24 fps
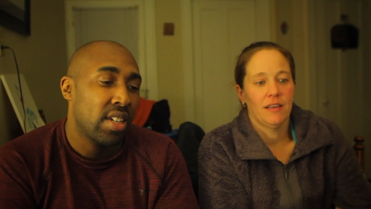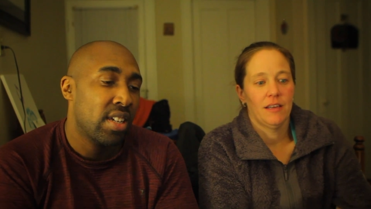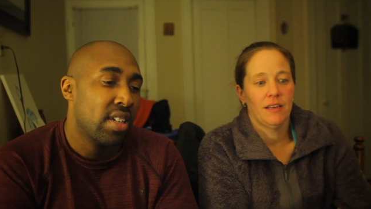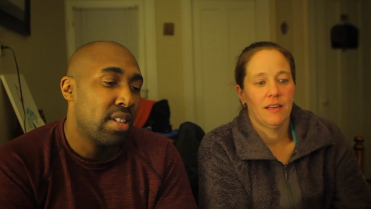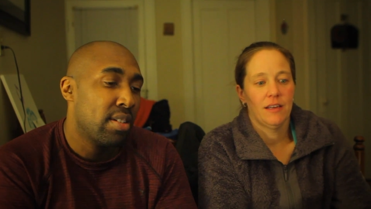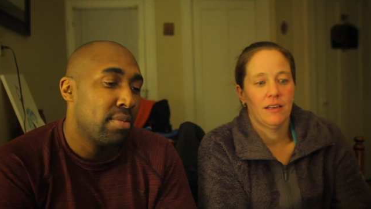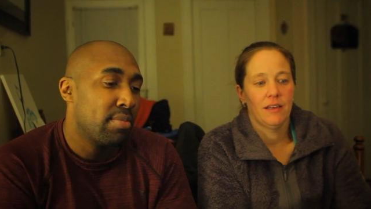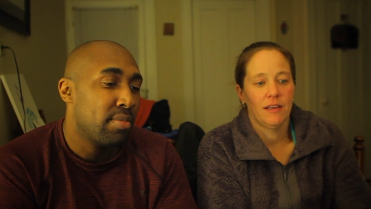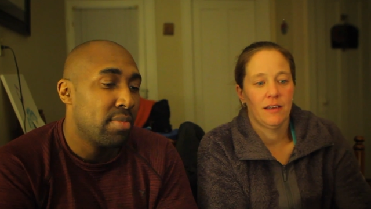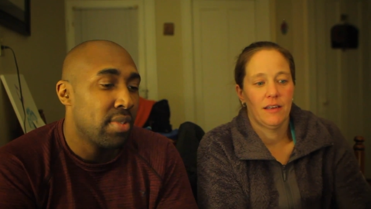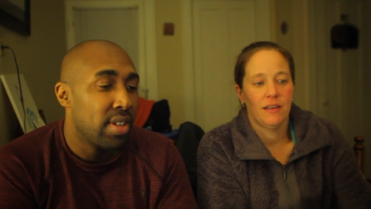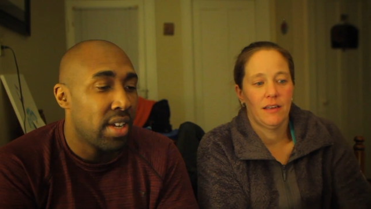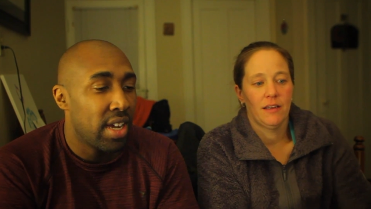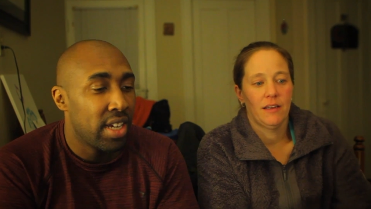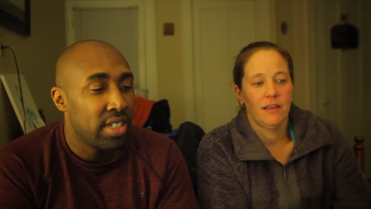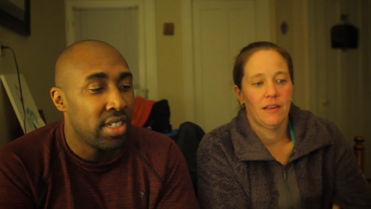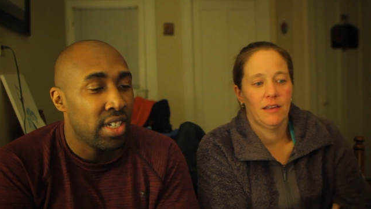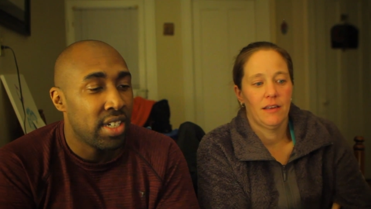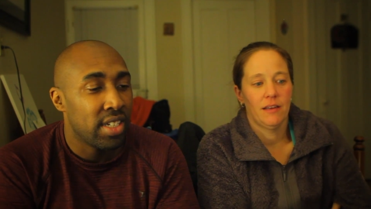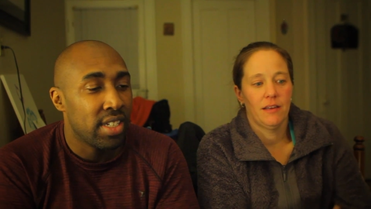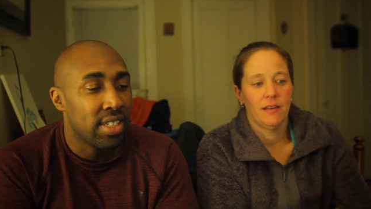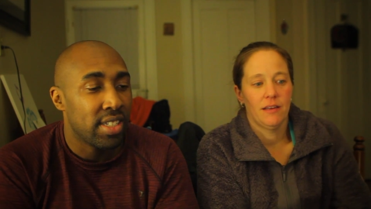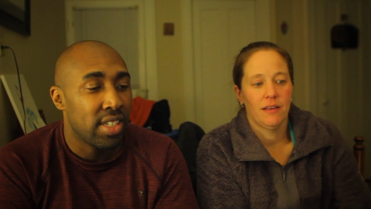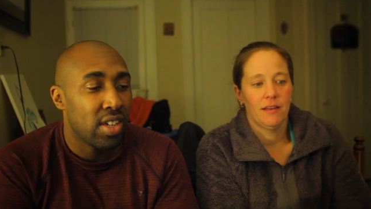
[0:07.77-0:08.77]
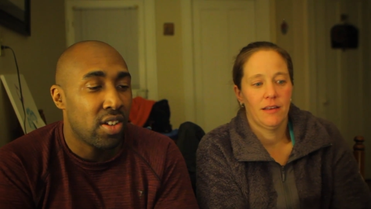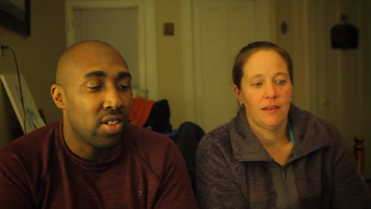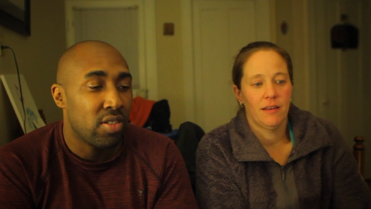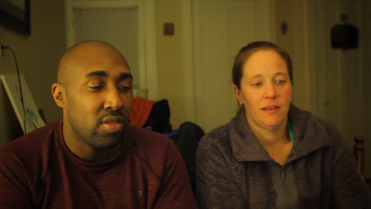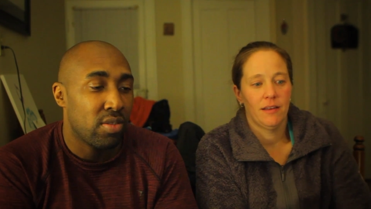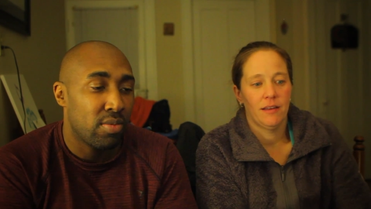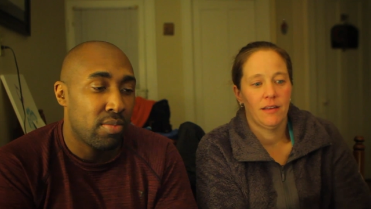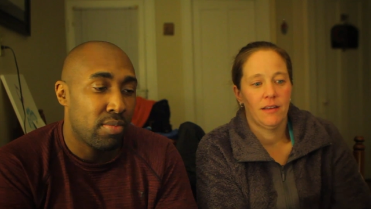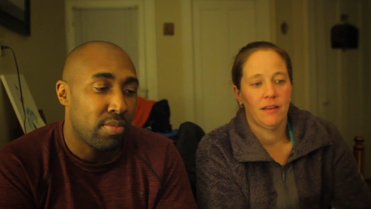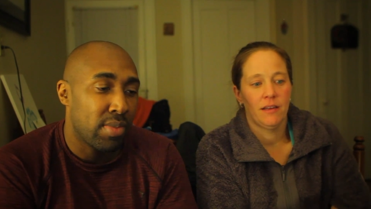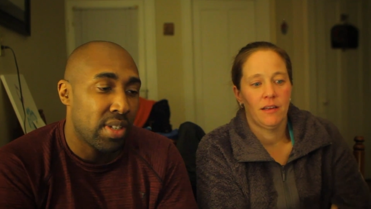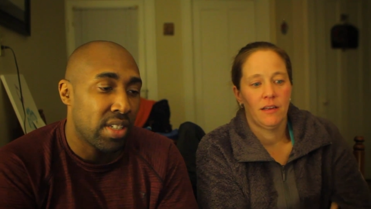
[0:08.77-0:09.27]
Speaker 1: Um, I take this
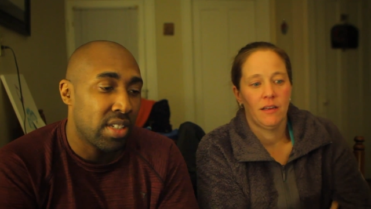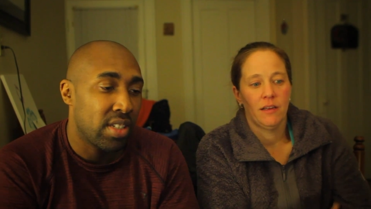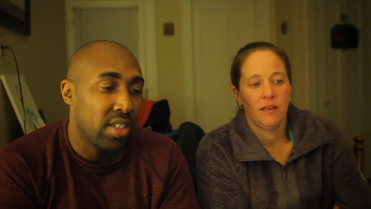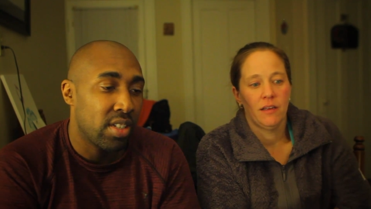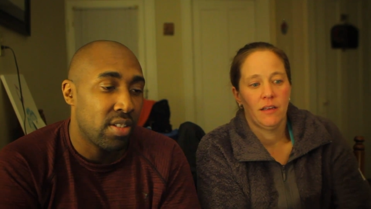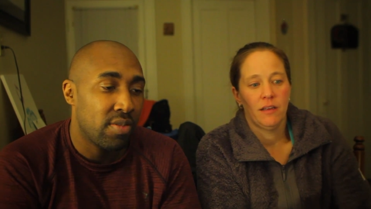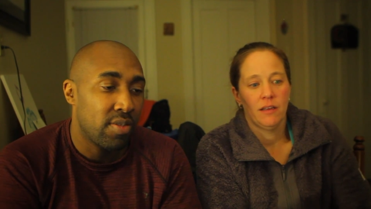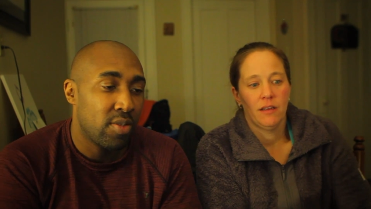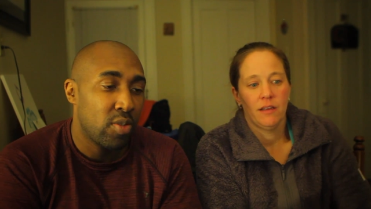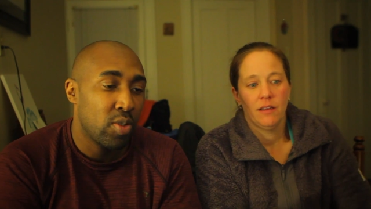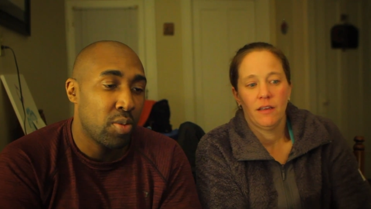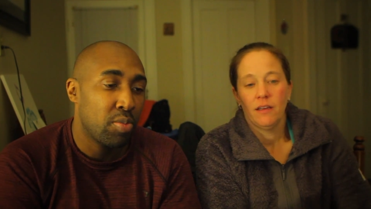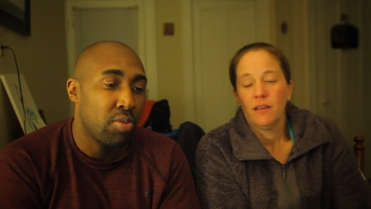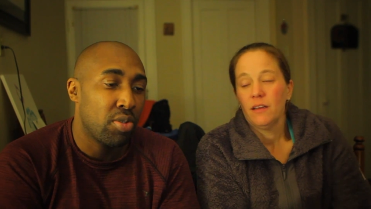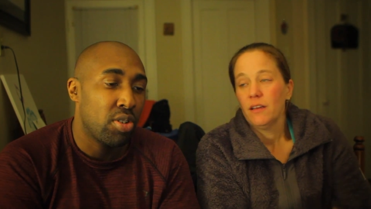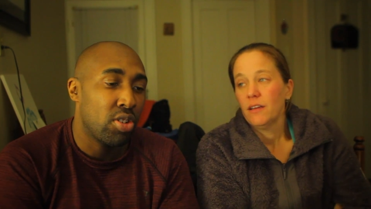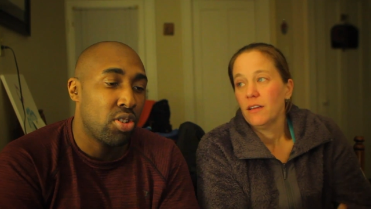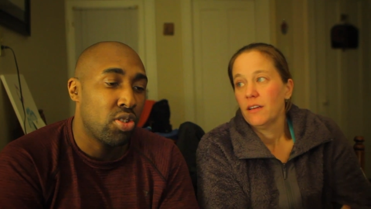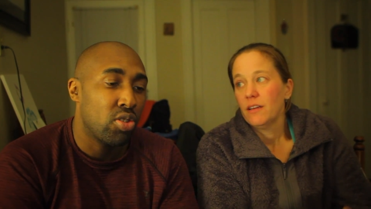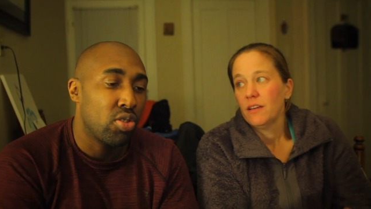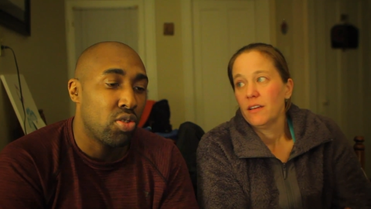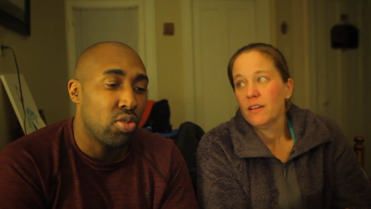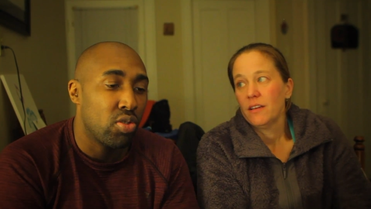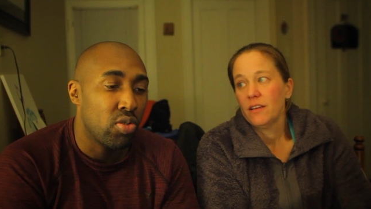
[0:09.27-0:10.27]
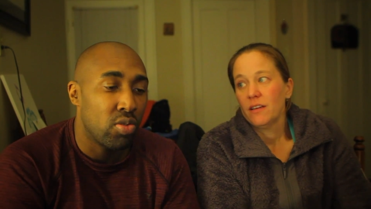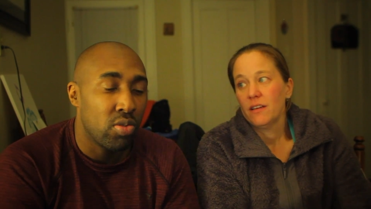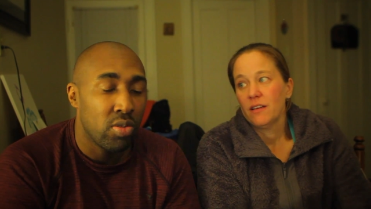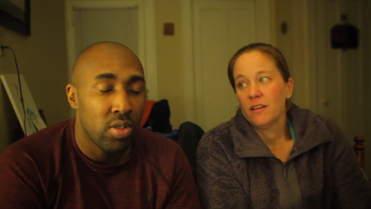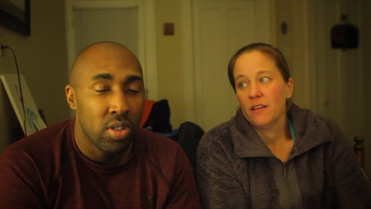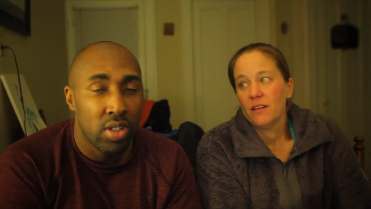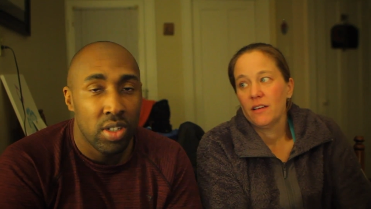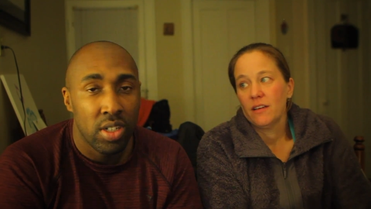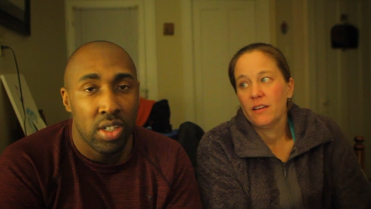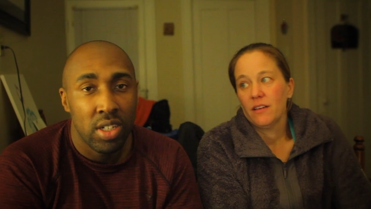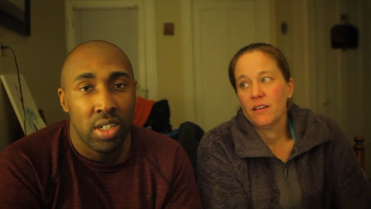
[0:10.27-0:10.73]
out myself. It was pretty cool.